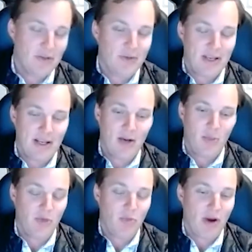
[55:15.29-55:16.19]
we can help
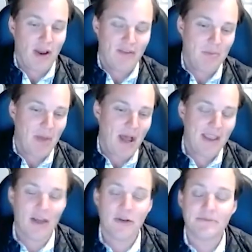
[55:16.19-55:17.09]
with private buyout.